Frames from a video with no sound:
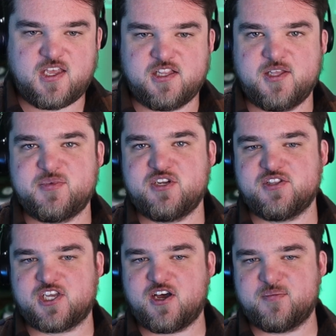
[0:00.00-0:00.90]
Okay, let me know
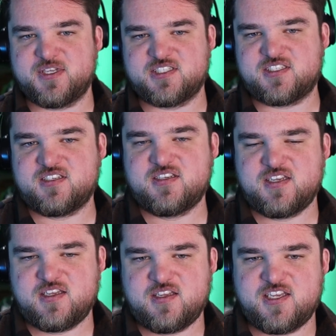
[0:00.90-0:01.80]
in the comments.
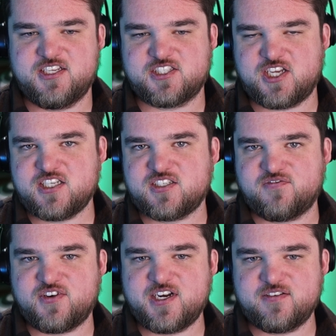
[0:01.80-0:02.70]
Is Gus
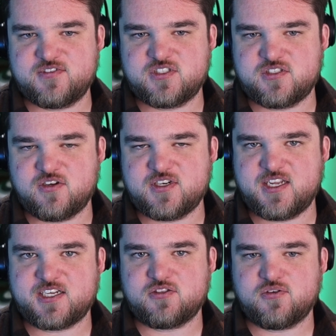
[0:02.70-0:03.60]
afraid of Don
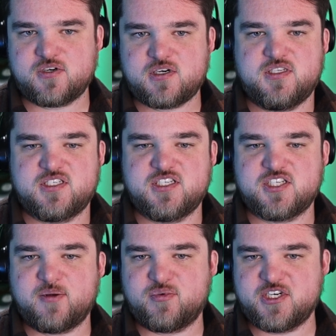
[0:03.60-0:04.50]
Hector? Is his
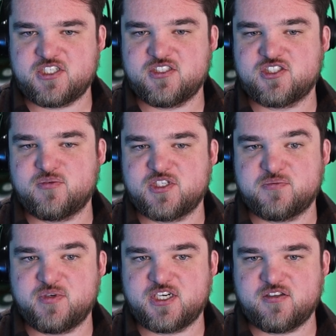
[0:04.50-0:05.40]
operation so
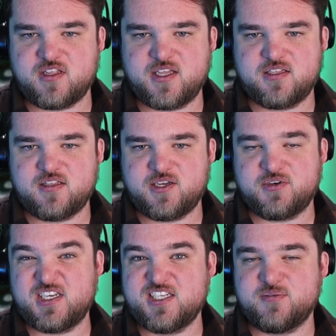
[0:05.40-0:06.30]
much bigger that they
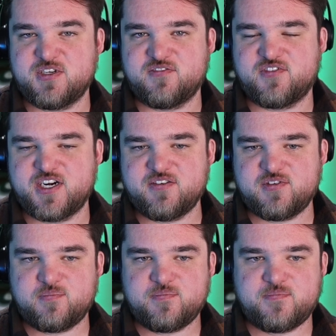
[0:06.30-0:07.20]
would need to be afraid of
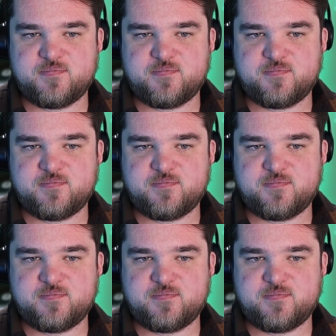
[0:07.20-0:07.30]
him?